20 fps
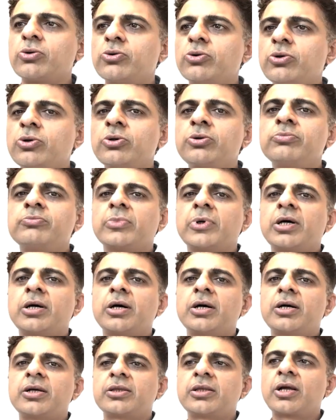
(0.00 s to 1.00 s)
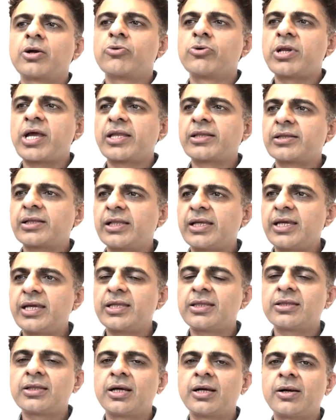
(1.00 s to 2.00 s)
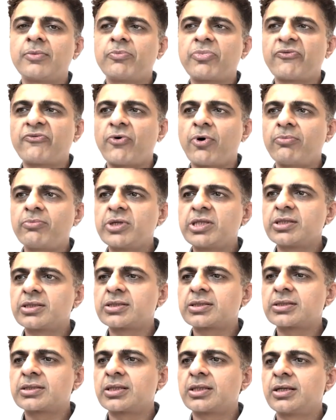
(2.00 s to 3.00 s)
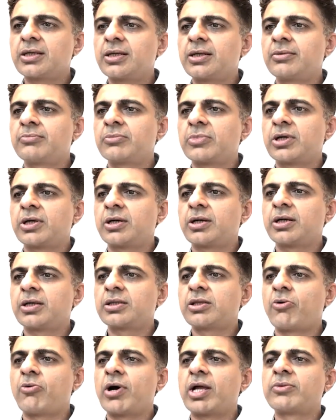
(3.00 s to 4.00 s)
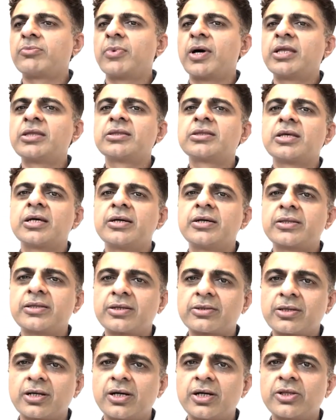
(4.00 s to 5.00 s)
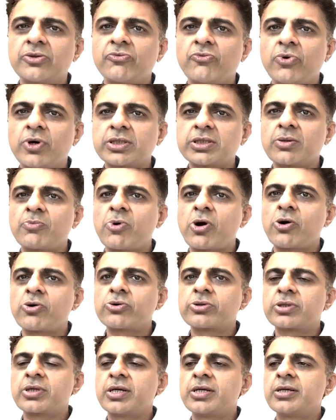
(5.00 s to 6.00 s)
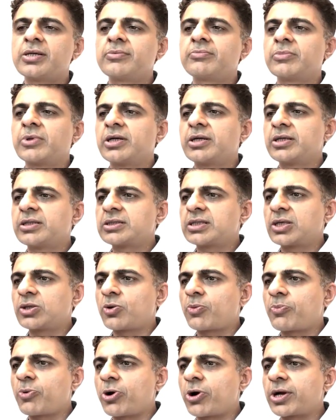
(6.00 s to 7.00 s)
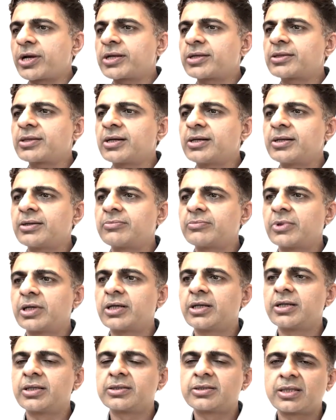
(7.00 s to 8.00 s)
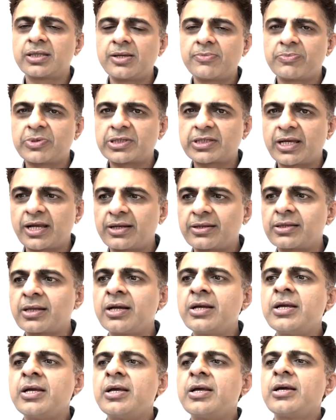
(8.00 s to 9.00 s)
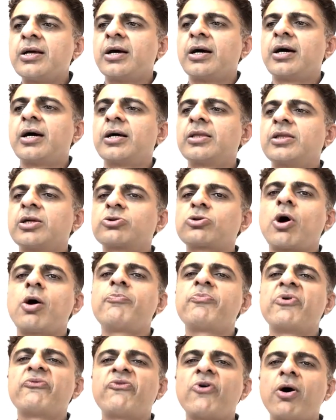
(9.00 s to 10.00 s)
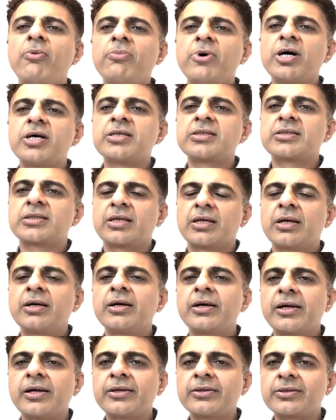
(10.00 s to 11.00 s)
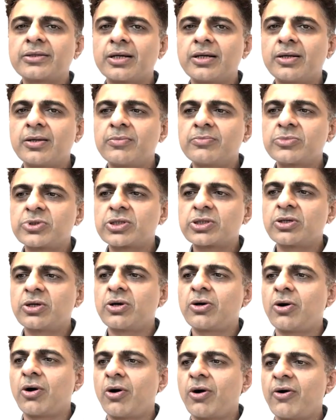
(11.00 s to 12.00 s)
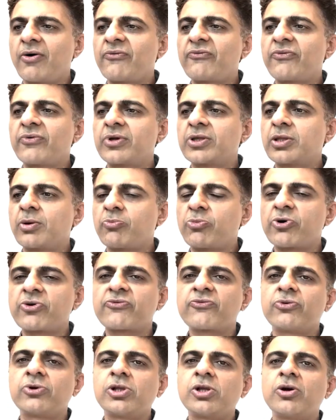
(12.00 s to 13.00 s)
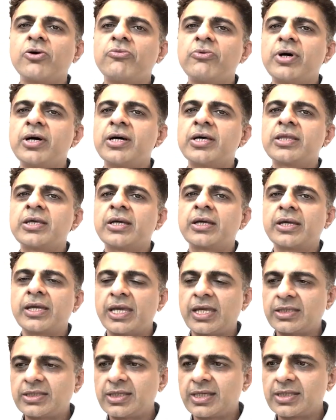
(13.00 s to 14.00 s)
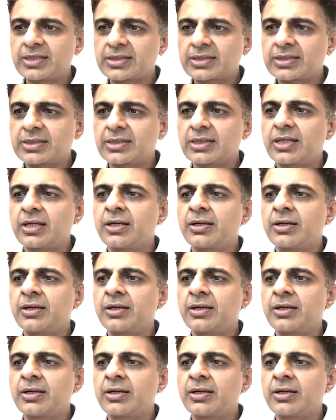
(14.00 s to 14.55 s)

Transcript: to the good and clean performance, the 1 month return was about 0.3%. The top performers in terms of the portfolio were Aegis,